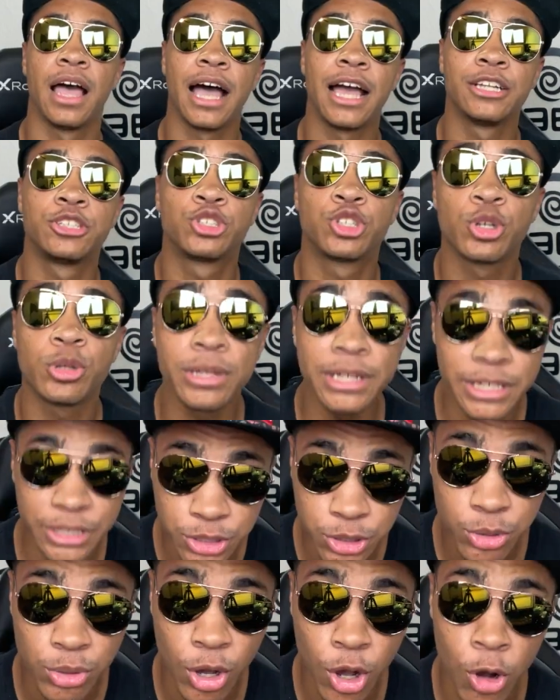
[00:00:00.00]
I truly
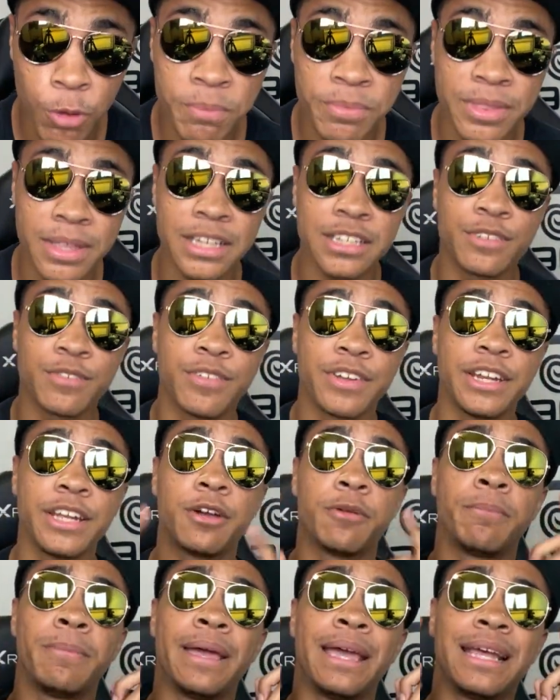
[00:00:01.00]
do hope this
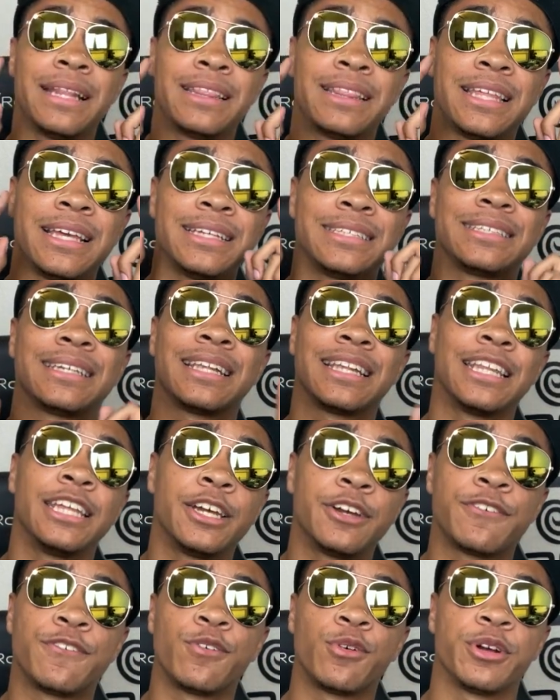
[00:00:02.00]
video made things
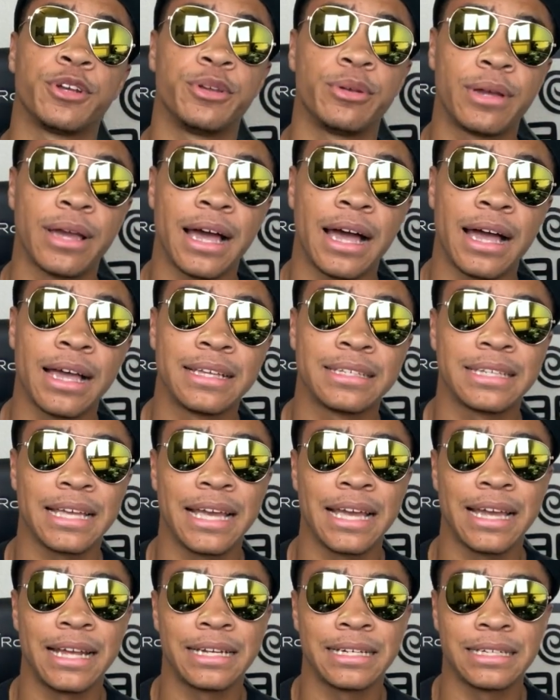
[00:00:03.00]
clear for you guys.
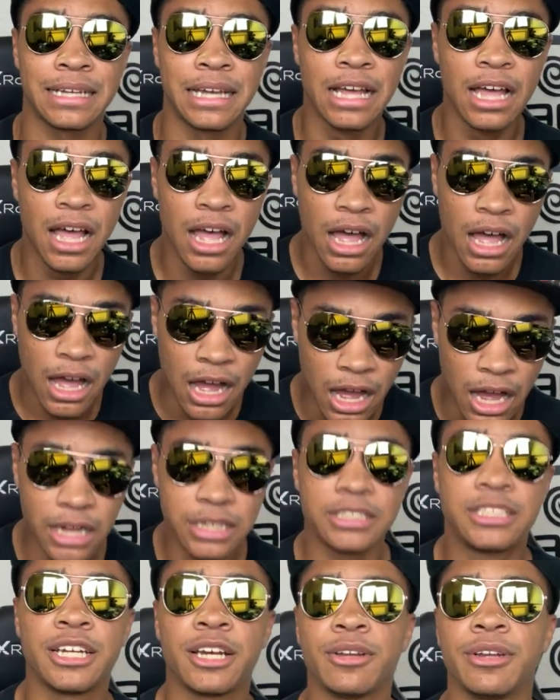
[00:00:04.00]
And
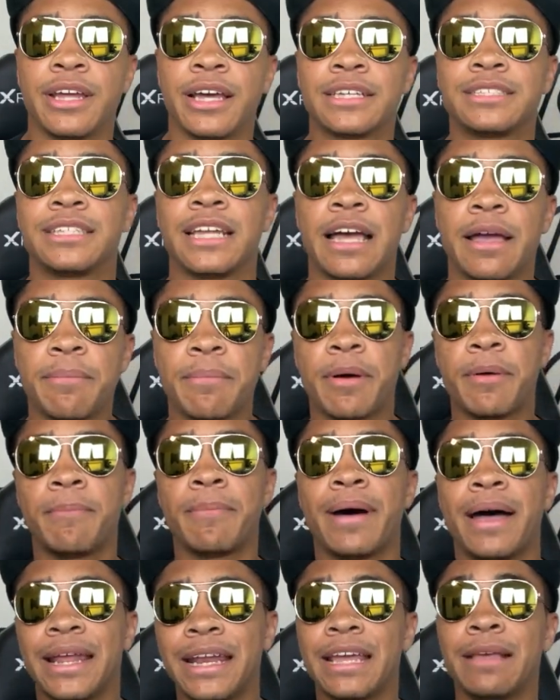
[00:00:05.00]
until next time,
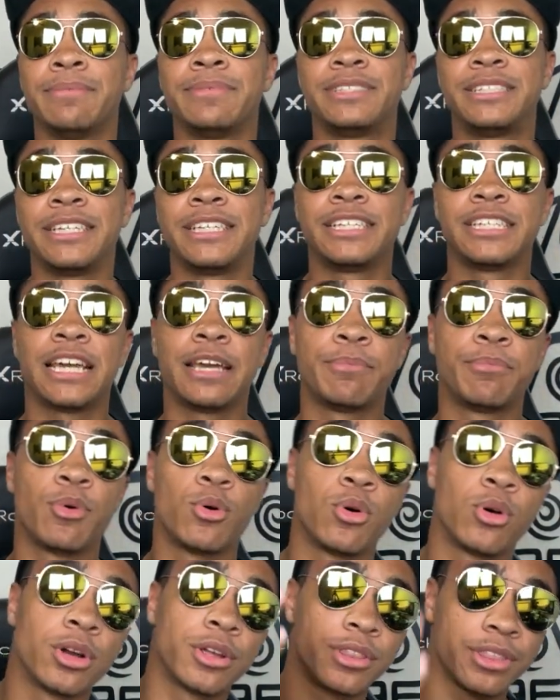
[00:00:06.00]
my name's DJ
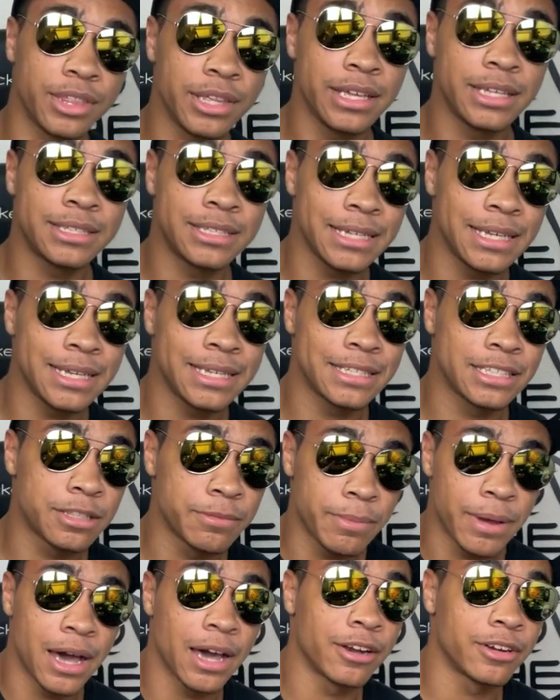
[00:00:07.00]
Moore. This is the
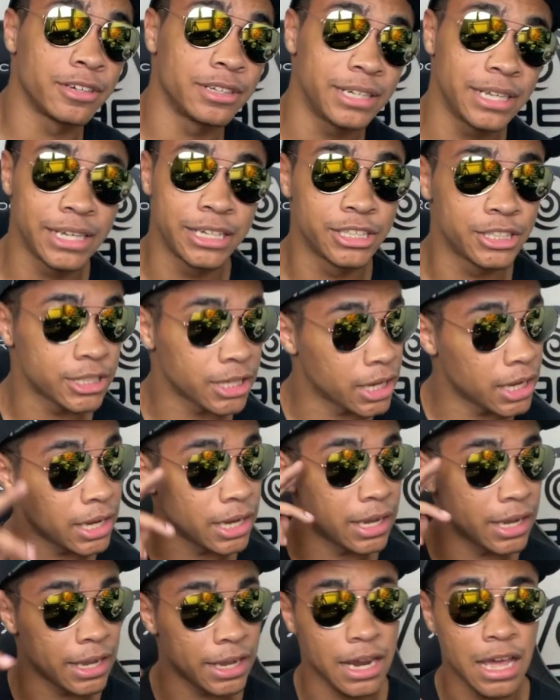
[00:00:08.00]
Modern
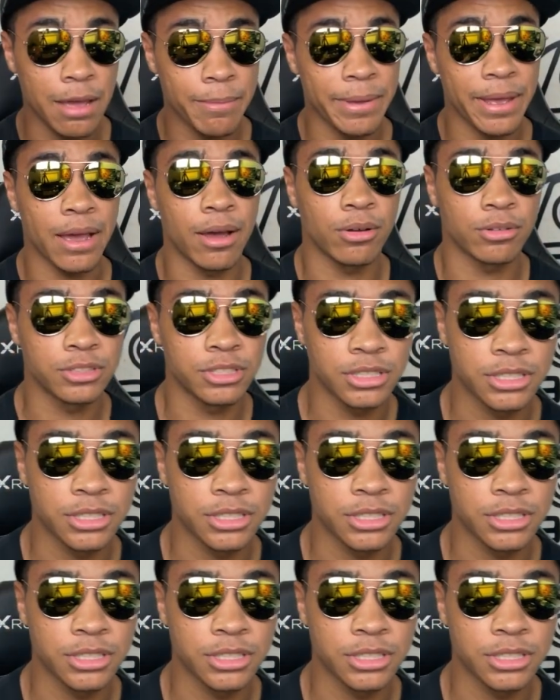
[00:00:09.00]
Ninja, and I'm out.